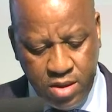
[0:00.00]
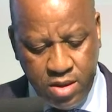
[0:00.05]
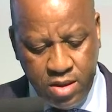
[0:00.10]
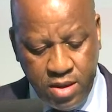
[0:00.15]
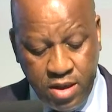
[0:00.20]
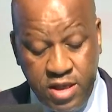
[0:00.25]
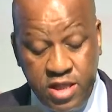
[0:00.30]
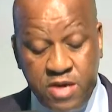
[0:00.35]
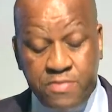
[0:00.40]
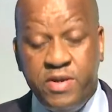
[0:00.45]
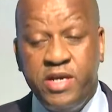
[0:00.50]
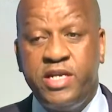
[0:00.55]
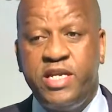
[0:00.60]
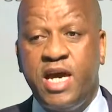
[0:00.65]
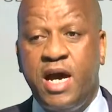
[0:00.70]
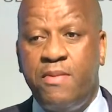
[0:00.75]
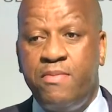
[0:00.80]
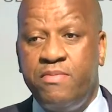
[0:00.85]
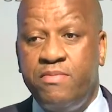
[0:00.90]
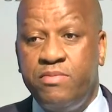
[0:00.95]
In the
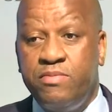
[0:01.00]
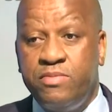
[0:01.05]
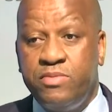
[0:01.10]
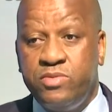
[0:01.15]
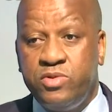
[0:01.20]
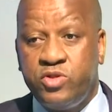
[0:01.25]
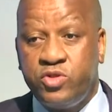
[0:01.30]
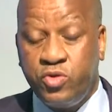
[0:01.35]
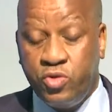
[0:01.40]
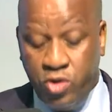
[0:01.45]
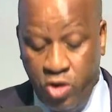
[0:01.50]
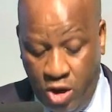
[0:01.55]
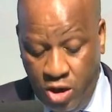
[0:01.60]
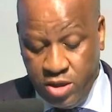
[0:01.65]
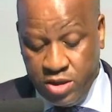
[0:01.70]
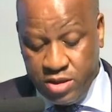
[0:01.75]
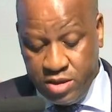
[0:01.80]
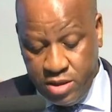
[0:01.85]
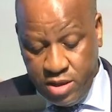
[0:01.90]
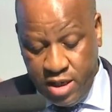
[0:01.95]
medium to
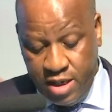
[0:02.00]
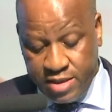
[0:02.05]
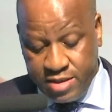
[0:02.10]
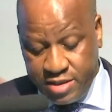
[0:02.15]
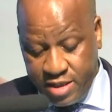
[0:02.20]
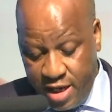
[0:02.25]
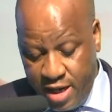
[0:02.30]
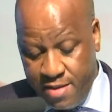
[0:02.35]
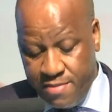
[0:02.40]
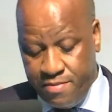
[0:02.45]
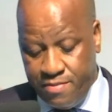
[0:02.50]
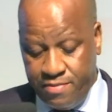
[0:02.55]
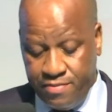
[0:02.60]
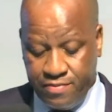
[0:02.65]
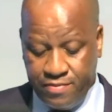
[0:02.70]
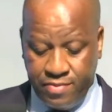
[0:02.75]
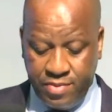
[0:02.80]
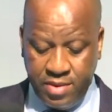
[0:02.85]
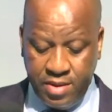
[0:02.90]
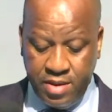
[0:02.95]
long term,
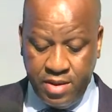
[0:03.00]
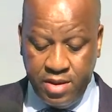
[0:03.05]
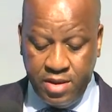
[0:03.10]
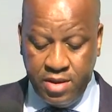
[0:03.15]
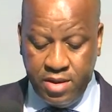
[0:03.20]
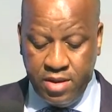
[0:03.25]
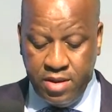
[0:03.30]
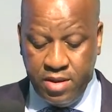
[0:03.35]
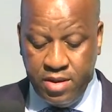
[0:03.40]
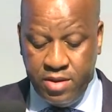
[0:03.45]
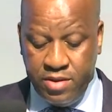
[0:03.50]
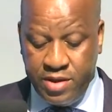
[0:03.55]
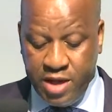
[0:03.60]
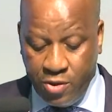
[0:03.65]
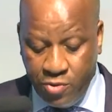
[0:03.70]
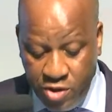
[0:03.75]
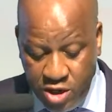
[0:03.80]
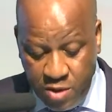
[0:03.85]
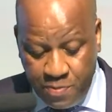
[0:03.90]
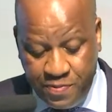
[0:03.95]

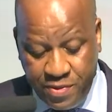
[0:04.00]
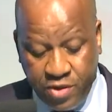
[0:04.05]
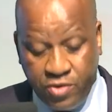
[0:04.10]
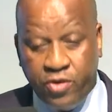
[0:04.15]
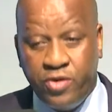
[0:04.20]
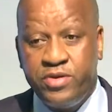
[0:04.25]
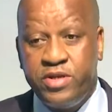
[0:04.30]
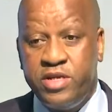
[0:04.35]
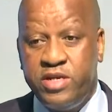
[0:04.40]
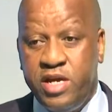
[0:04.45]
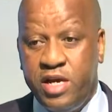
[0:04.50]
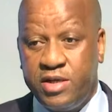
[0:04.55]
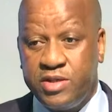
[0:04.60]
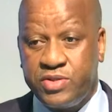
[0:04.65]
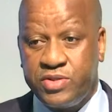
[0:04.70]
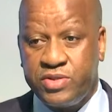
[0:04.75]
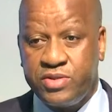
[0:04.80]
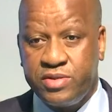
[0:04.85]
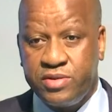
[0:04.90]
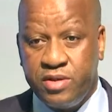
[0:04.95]
there will be
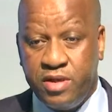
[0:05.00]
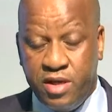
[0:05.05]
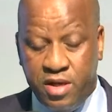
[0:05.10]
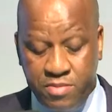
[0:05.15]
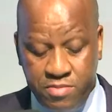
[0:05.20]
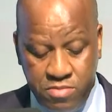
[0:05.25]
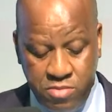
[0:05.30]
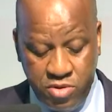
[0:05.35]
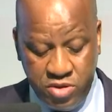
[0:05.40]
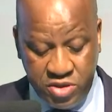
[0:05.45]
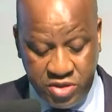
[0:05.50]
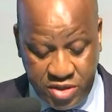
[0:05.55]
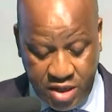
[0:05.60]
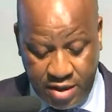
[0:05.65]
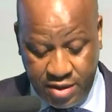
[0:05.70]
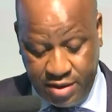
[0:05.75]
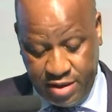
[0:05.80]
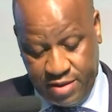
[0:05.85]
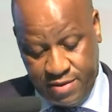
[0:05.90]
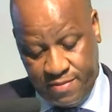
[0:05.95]
continuous
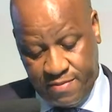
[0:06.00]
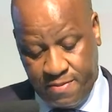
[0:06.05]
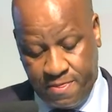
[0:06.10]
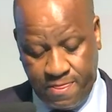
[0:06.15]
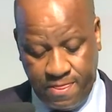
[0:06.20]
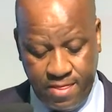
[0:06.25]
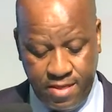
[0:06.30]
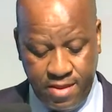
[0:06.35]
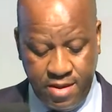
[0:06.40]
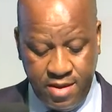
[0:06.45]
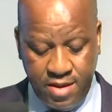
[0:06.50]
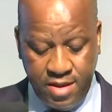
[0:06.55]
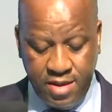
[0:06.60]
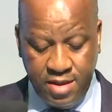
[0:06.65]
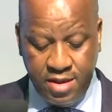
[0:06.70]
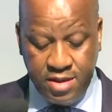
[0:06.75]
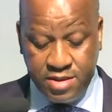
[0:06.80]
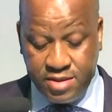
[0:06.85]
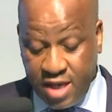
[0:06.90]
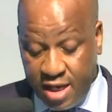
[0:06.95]
monitoring,
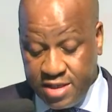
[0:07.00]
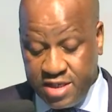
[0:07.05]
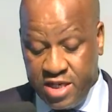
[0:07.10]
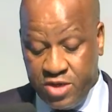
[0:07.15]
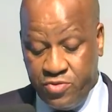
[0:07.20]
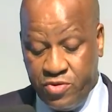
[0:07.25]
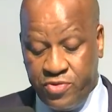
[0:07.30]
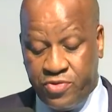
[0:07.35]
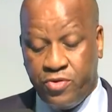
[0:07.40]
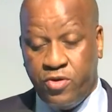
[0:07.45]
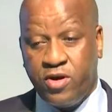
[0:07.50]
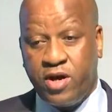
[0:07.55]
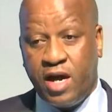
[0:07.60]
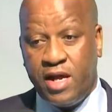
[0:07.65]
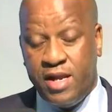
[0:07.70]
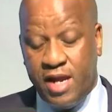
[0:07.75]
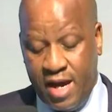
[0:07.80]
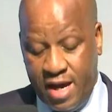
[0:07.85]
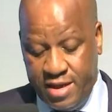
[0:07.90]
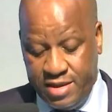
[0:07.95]
starting with
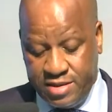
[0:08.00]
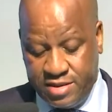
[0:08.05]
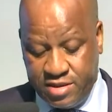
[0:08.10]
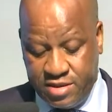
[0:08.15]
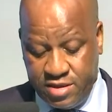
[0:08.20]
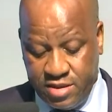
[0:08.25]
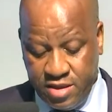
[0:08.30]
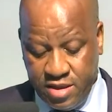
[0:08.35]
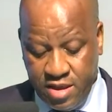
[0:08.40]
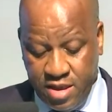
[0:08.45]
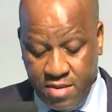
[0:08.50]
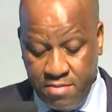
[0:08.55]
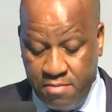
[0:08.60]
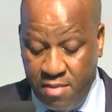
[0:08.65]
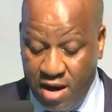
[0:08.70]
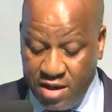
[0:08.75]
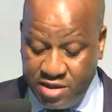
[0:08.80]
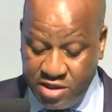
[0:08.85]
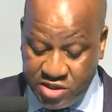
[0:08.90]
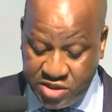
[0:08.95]
organized
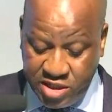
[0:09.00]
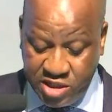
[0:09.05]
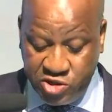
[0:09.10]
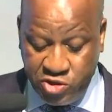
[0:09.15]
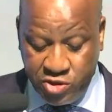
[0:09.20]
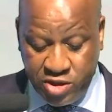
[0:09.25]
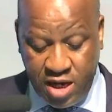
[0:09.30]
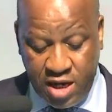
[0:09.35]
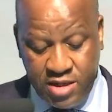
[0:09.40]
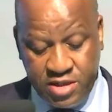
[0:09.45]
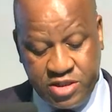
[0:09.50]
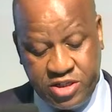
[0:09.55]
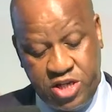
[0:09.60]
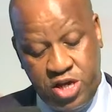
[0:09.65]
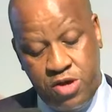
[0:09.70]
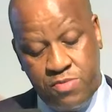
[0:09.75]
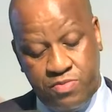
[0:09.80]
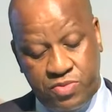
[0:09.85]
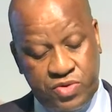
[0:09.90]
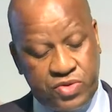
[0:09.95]
multi-sectoral
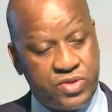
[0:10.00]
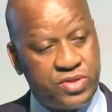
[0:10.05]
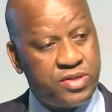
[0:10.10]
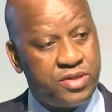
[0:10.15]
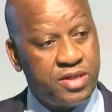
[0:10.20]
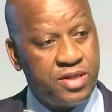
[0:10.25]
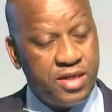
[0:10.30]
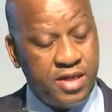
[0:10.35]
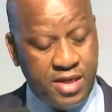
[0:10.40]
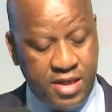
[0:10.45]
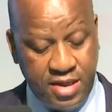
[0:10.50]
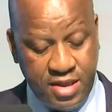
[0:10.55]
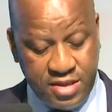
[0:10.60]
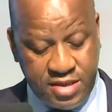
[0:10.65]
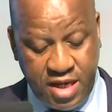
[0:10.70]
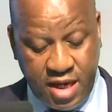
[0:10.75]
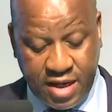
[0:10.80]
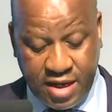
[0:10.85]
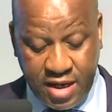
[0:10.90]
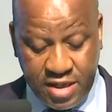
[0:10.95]
teams
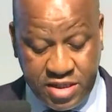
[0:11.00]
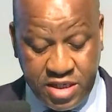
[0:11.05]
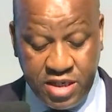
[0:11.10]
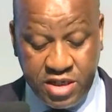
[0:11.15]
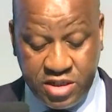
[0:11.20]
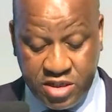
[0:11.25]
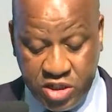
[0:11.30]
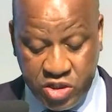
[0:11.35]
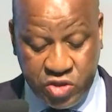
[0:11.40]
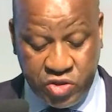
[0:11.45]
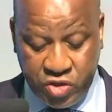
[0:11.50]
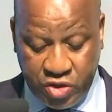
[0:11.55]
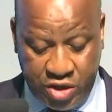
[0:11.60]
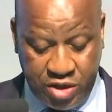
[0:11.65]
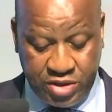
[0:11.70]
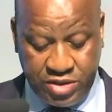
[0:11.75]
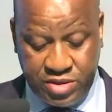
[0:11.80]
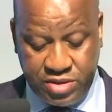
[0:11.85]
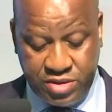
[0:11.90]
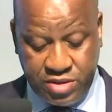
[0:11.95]
targeting
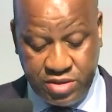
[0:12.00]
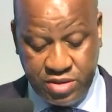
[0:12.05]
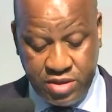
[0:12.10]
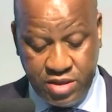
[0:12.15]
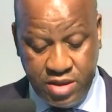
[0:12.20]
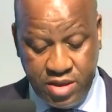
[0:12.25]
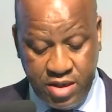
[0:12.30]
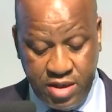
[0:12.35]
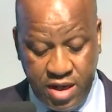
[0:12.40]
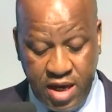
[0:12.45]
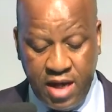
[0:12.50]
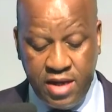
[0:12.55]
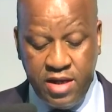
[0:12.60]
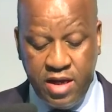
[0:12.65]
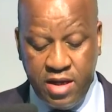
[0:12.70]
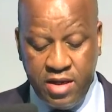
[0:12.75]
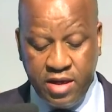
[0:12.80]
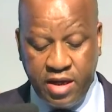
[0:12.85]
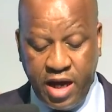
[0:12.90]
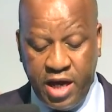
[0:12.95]
districts and
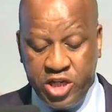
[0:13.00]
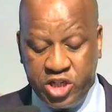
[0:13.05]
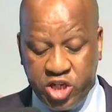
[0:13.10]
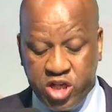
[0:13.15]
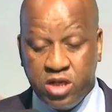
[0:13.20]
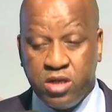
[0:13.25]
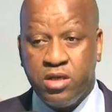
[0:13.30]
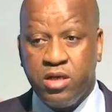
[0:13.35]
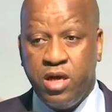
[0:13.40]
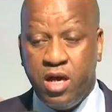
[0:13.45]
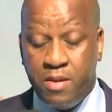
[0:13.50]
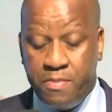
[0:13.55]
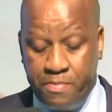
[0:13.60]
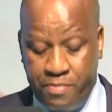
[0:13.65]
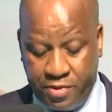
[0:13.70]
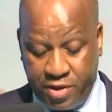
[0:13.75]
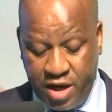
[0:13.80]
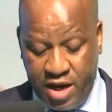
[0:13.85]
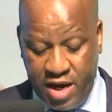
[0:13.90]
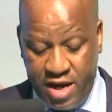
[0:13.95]
engaging
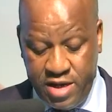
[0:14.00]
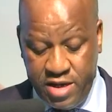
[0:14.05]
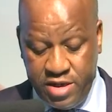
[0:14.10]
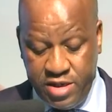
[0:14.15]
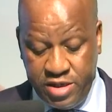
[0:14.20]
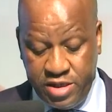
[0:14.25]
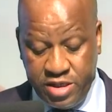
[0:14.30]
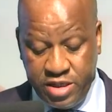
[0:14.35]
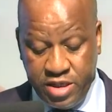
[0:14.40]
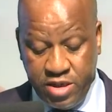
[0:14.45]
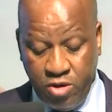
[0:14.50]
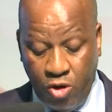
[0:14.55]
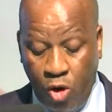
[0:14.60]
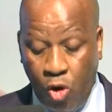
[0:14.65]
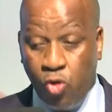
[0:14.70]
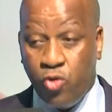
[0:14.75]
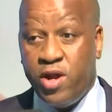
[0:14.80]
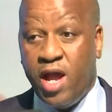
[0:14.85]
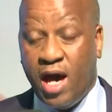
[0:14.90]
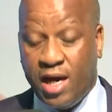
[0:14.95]
brand
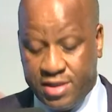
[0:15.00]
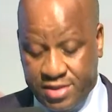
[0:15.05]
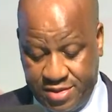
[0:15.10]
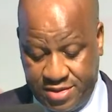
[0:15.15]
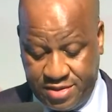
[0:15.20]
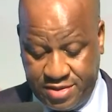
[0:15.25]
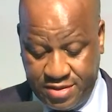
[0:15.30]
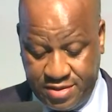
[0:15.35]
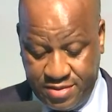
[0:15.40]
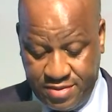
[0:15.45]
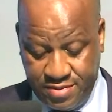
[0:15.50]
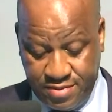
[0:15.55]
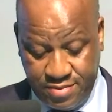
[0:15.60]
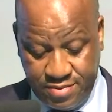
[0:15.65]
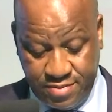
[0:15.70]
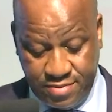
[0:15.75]
owners,